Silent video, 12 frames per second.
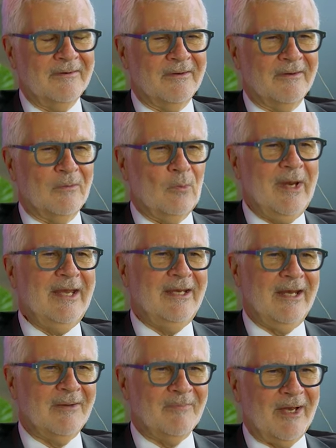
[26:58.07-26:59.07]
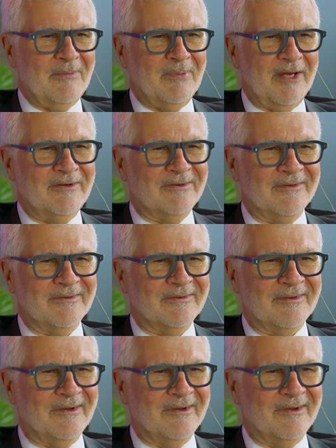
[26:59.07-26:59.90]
uh, weaning my patients